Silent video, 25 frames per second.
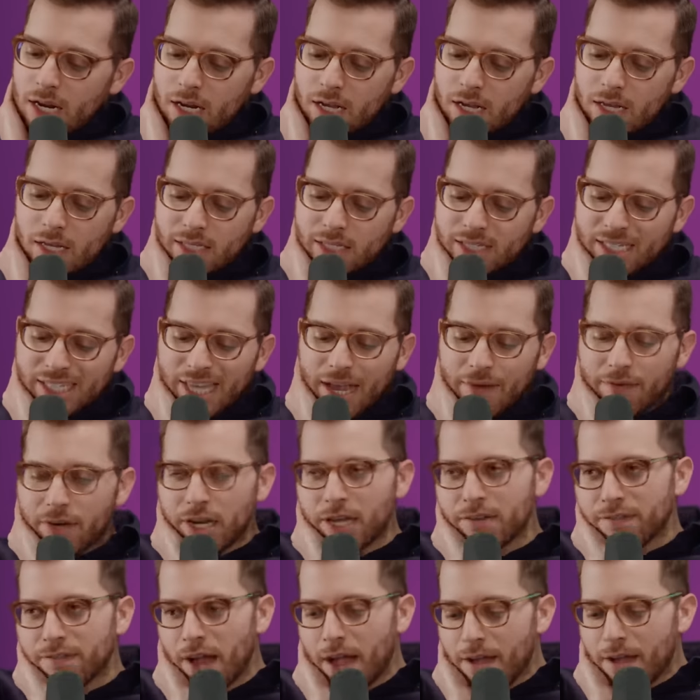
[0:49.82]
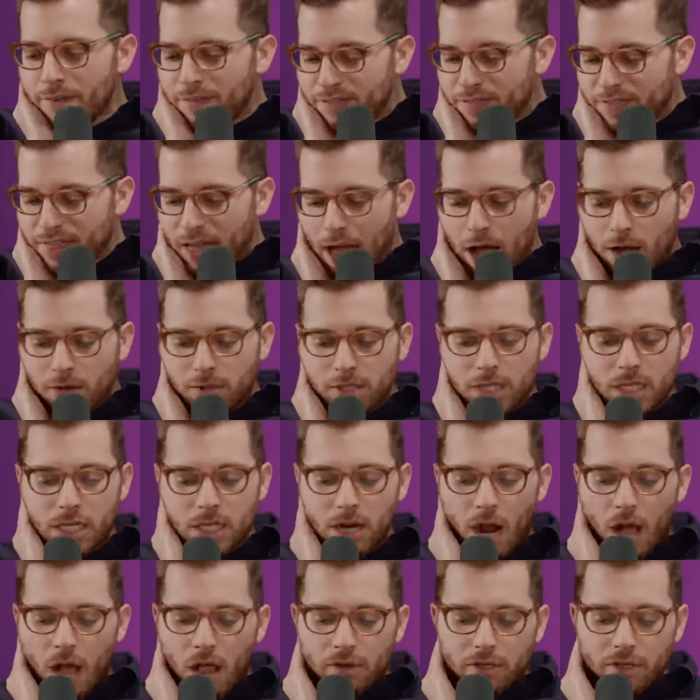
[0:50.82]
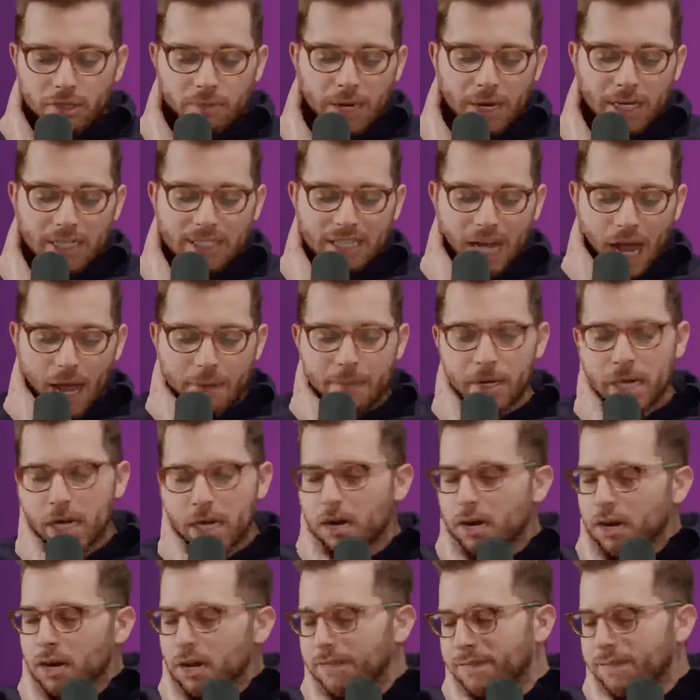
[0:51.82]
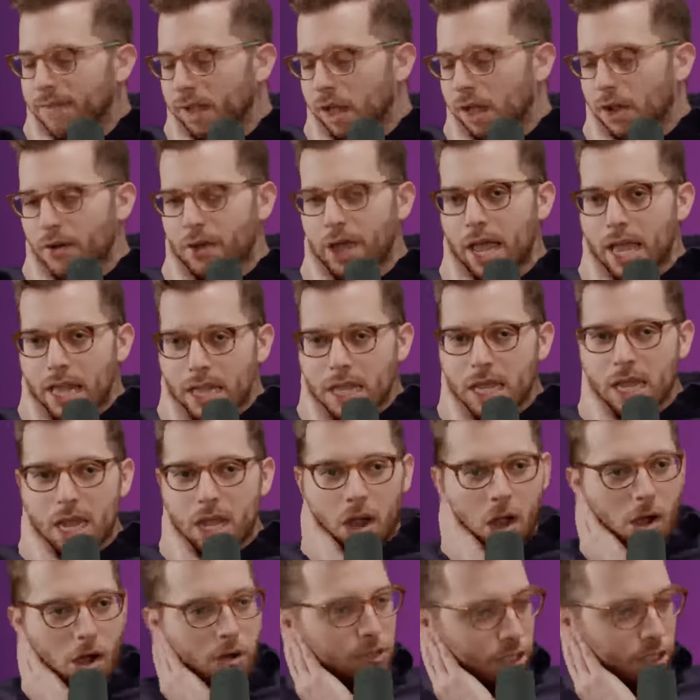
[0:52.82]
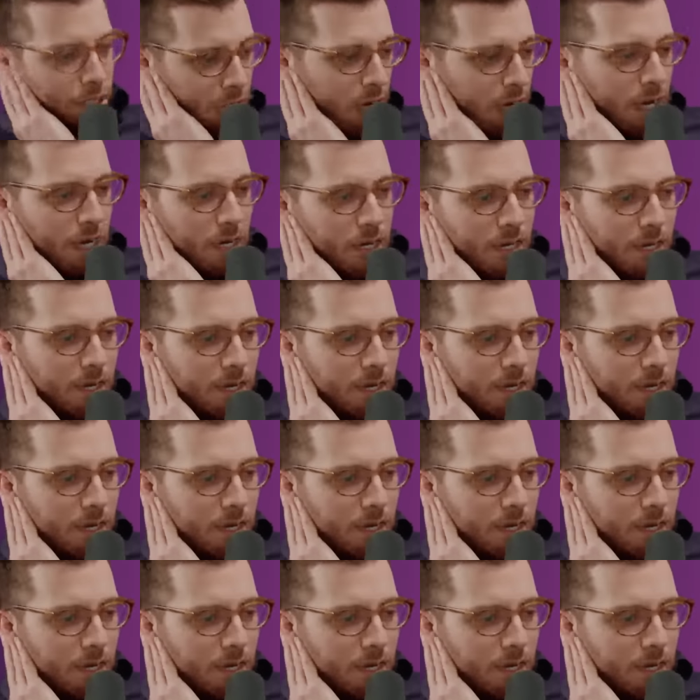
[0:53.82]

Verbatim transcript: It's $75,000. My diamond earring fell out in the ocean.